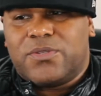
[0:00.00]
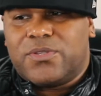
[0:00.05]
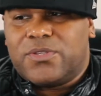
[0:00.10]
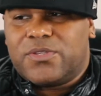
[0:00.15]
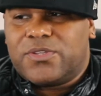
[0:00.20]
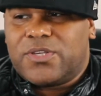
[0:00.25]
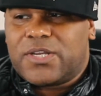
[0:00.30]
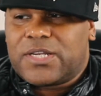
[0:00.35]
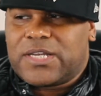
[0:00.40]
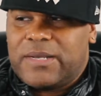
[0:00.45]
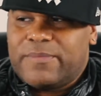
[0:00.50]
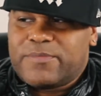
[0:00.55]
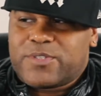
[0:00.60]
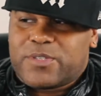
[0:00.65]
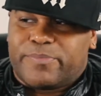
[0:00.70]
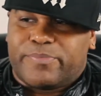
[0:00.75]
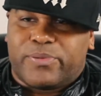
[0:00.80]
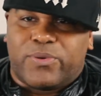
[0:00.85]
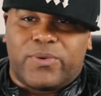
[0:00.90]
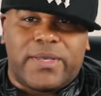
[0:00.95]
There comes
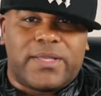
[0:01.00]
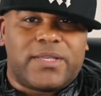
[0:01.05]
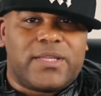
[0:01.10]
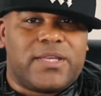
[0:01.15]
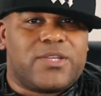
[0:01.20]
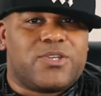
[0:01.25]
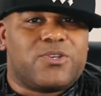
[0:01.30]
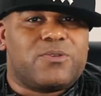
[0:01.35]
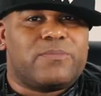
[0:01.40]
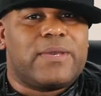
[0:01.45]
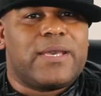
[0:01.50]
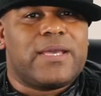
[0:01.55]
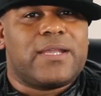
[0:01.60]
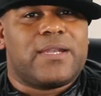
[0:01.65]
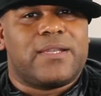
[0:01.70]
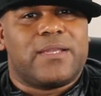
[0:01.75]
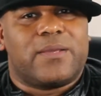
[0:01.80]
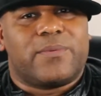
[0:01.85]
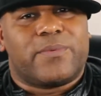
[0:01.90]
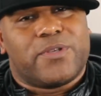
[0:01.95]
a point in
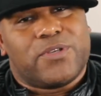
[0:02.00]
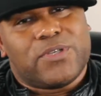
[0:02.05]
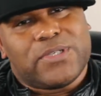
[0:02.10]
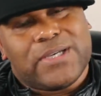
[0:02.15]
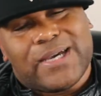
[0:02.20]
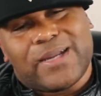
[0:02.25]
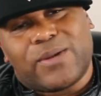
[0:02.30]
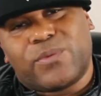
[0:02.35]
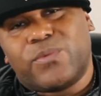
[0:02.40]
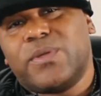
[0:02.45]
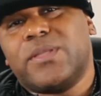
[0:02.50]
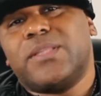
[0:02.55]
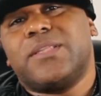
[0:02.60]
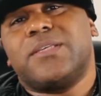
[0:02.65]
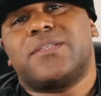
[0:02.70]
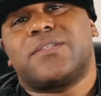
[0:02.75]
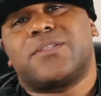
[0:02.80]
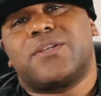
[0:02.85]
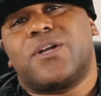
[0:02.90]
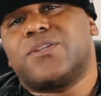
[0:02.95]
humanity where you got to
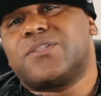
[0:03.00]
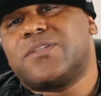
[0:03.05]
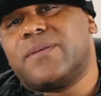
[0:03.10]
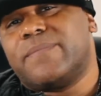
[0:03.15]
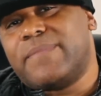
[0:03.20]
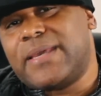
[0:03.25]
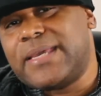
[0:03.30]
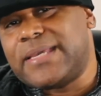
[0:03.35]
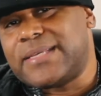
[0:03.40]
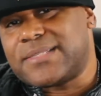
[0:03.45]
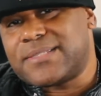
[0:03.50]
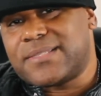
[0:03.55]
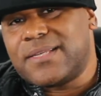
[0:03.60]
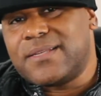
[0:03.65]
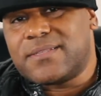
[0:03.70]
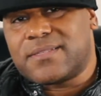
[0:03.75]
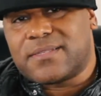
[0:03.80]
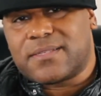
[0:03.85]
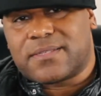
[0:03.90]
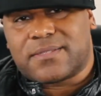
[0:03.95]
really start to make
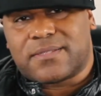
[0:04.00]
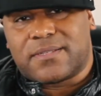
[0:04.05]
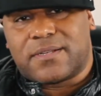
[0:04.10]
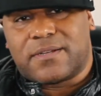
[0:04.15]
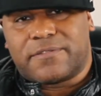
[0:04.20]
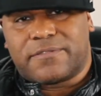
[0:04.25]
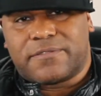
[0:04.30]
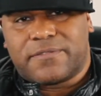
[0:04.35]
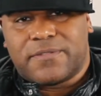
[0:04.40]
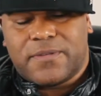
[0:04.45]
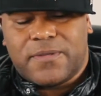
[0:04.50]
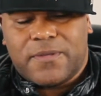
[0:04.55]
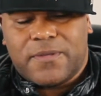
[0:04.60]
sense of stuff.